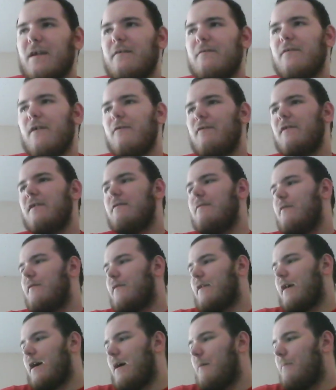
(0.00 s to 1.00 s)
The thing with
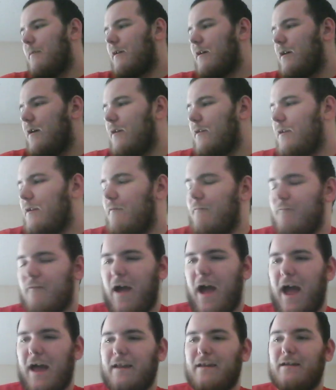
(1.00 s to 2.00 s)
the Capco is
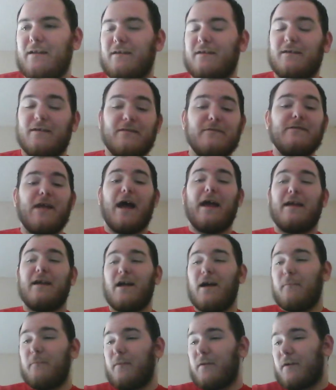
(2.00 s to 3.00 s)
that it can like
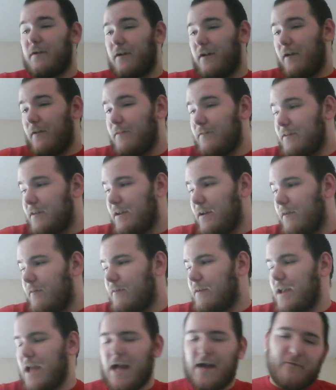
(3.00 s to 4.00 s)
Capco, you know.
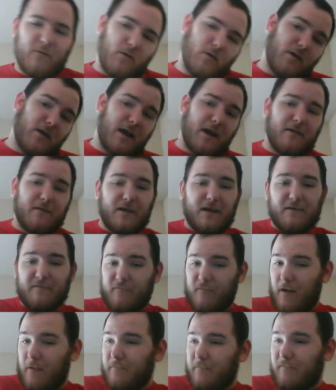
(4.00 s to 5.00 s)
Yeah, good carrying it
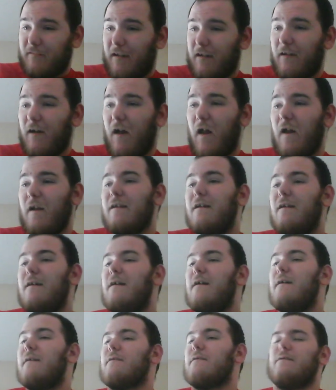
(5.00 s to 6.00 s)
from Dragon.
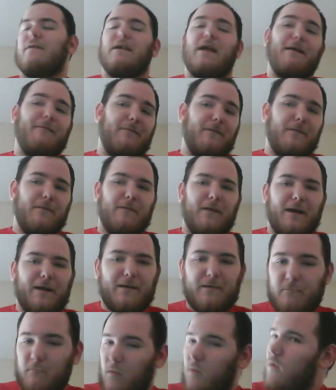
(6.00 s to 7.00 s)
But yep,
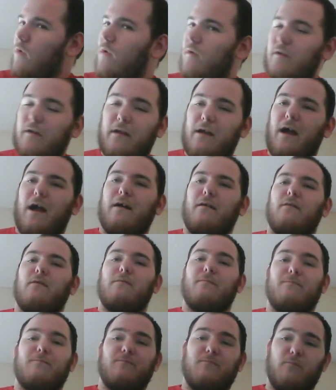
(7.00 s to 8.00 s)
it's more all you got.
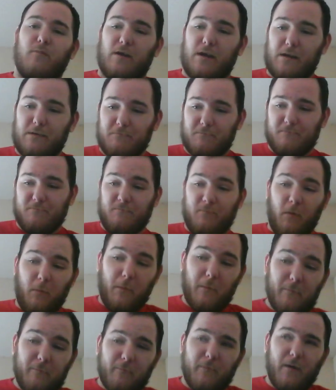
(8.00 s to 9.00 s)

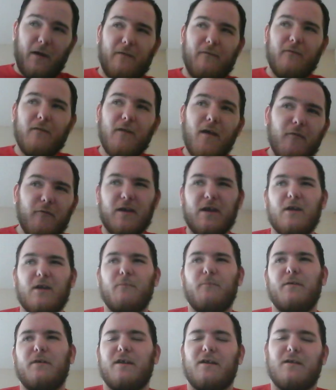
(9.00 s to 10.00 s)
But nothing
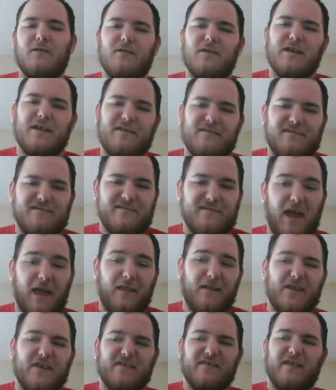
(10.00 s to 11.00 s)
particularly
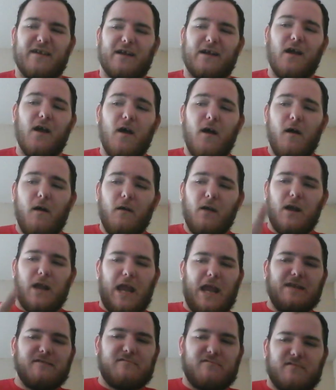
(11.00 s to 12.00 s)
challenging,
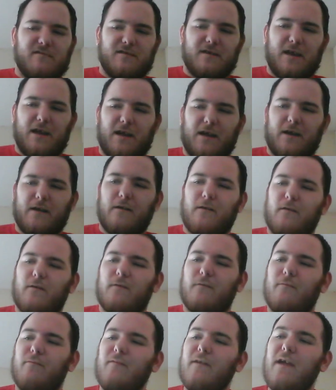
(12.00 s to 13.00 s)
interesting,
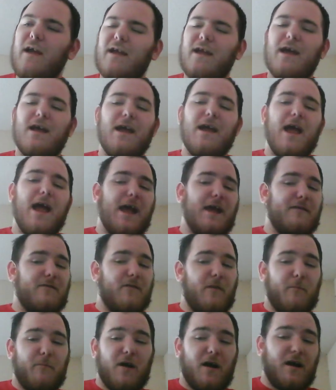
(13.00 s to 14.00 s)
aka
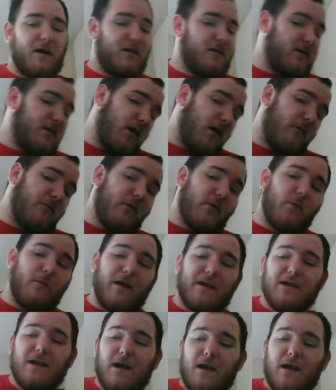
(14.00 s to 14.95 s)
the plot goes away